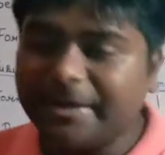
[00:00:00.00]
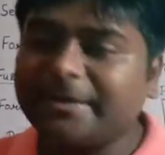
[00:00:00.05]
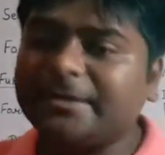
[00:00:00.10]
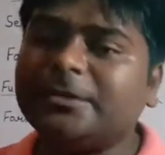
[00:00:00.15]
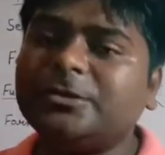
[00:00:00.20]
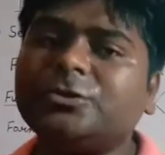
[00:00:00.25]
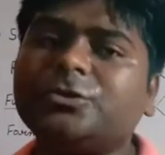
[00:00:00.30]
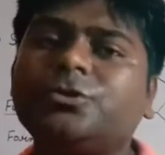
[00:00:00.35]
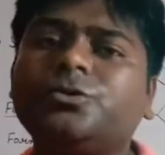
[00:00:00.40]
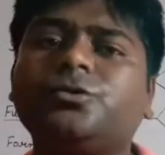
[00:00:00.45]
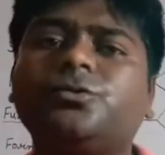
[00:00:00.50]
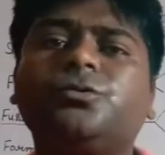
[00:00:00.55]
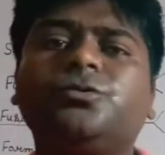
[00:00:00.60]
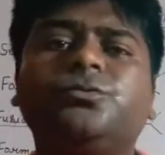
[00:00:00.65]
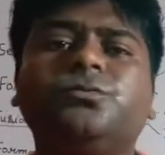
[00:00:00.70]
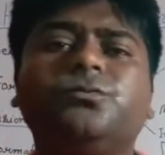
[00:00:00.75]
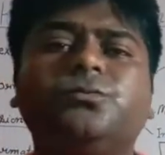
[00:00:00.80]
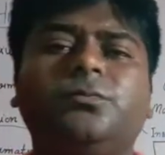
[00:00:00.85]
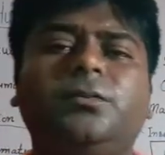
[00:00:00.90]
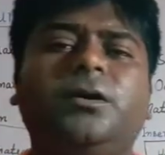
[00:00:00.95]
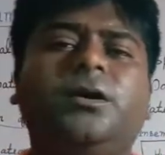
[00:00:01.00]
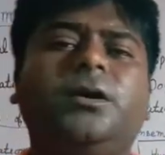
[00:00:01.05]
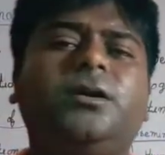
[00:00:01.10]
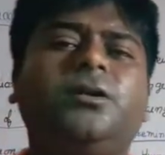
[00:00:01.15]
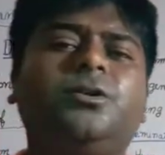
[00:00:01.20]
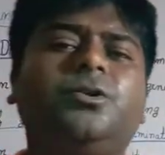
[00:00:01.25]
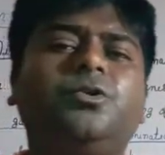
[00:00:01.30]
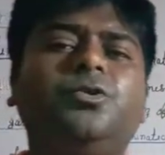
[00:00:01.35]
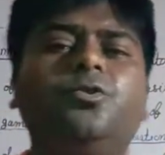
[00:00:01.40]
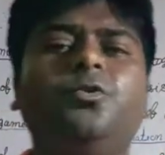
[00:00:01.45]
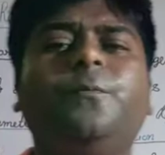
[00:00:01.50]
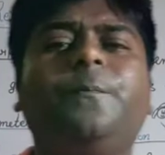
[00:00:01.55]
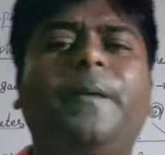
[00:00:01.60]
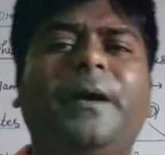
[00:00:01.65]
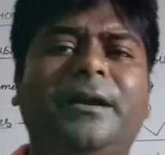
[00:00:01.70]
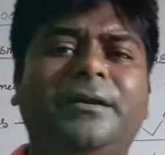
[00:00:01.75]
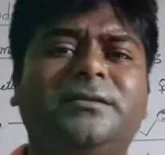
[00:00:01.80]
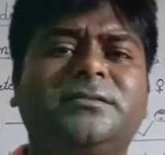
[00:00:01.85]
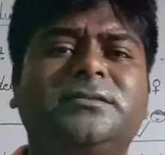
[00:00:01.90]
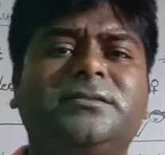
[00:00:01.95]
into 2
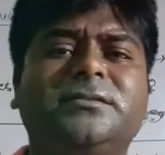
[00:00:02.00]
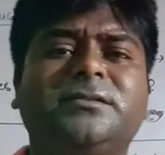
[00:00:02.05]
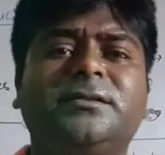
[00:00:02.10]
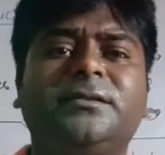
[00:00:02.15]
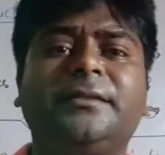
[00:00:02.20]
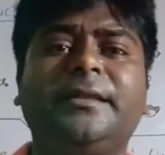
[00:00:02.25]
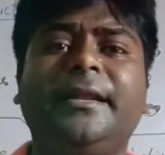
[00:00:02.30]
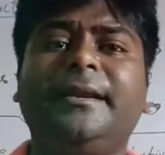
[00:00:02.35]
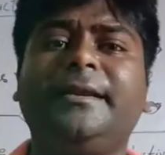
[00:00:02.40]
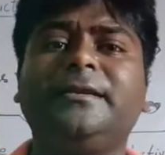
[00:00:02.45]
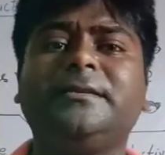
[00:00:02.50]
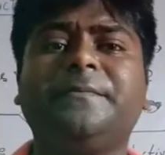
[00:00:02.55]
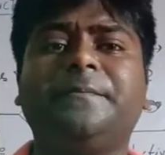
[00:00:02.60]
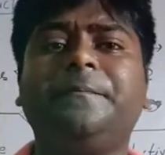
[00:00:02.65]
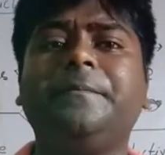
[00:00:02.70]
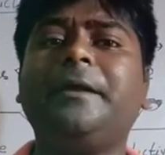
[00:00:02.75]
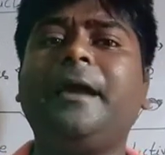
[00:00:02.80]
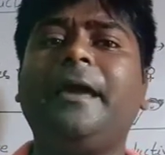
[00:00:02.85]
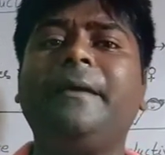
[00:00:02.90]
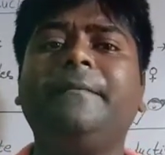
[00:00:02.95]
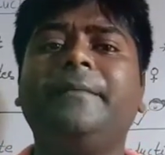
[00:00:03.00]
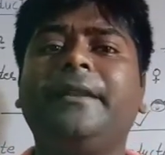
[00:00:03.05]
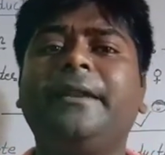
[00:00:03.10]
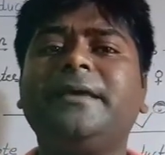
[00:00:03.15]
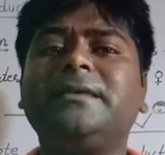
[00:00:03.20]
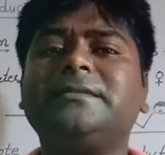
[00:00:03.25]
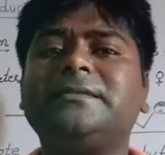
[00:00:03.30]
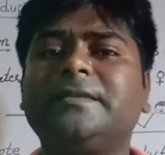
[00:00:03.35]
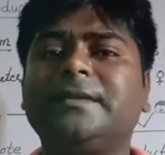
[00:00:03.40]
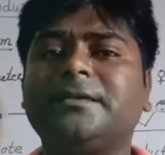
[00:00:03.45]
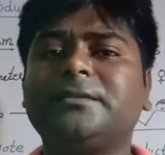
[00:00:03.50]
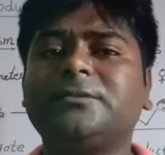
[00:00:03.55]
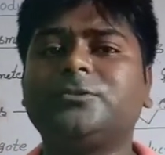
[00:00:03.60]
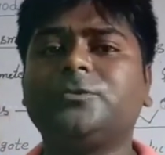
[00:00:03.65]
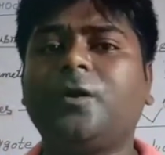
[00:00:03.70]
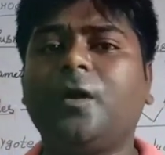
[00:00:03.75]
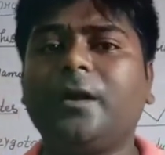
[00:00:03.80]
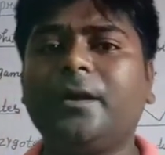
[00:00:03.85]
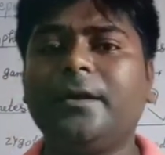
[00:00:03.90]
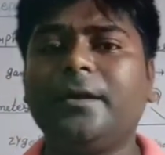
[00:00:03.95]
parts, that is primary sex
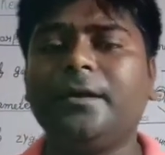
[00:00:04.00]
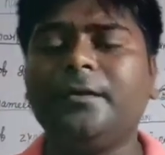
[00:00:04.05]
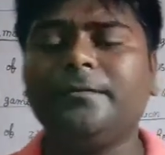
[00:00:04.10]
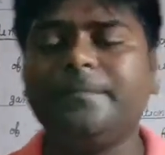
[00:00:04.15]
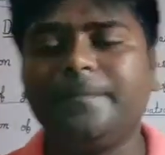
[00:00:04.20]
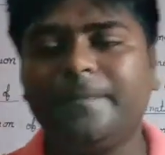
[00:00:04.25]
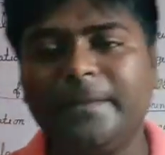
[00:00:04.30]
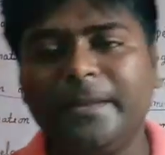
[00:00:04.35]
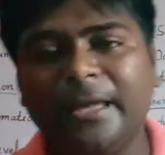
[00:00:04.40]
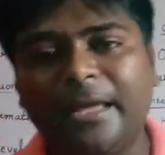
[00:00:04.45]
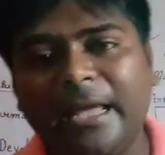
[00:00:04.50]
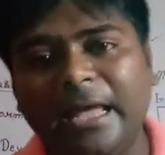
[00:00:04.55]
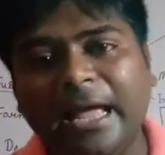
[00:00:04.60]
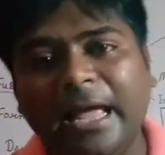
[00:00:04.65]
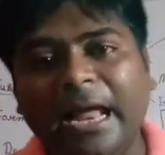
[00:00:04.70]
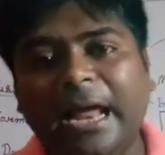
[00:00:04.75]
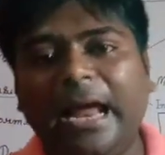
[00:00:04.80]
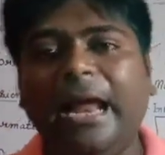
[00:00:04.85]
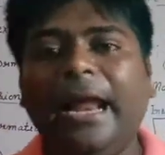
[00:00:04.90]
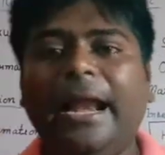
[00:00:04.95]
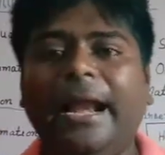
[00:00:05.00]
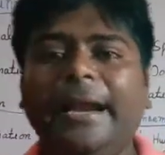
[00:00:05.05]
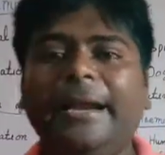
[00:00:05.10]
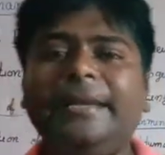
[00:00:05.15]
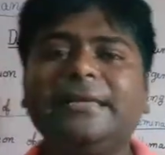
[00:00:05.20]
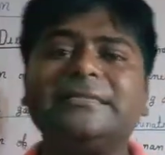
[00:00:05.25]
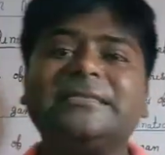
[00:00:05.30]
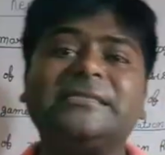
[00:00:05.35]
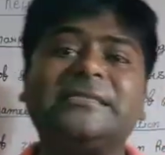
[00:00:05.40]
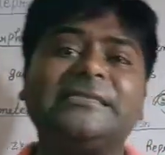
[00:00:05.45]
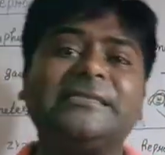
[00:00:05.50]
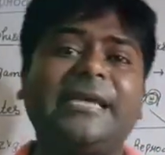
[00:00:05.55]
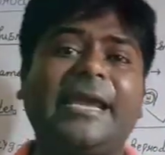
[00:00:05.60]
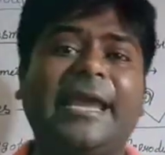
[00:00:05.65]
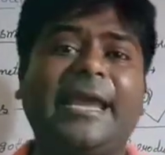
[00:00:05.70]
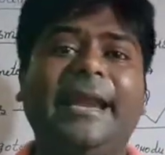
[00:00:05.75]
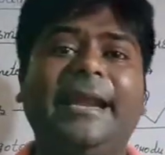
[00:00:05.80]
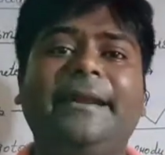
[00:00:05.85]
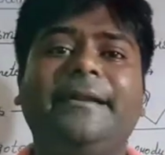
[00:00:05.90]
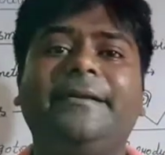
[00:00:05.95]
organ and
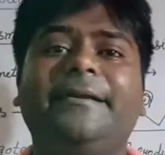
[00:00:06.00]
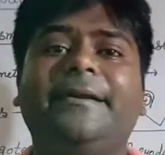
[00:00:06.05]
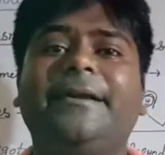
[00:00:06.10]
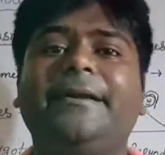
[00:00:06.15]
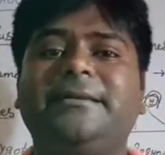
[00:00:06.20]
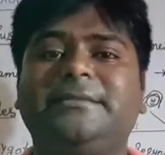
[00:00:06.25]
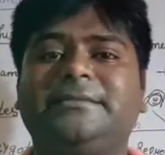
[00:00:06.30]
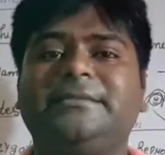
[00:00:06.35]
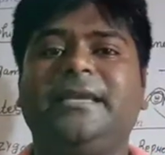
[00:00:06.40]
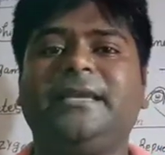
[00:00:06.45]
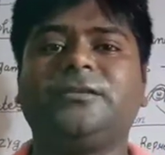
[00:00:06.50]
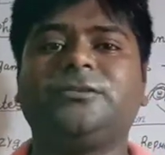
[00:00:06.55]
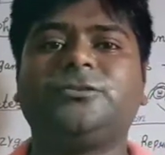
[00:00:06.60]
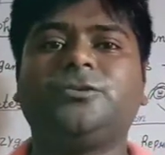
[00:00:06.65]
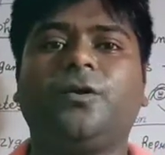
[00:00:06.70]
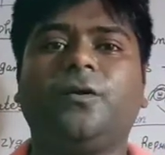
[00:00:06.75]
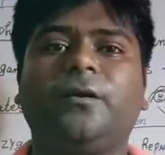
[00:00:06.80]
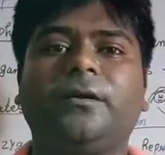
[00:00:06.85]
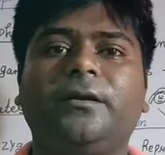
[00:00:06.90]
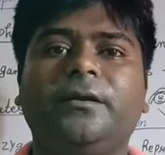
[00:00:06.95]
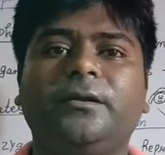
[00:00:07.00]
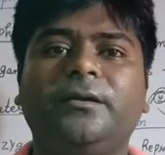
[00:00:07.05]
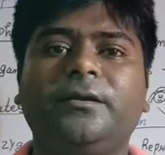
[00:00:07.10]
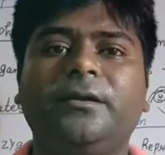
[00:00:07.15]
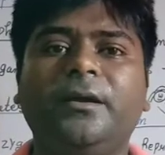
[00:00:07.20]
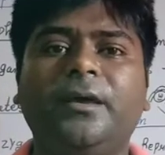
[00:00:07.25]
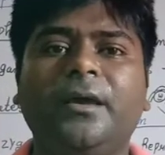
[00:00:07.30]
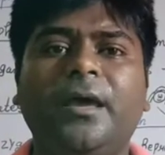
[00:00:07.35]
secondary sex organ.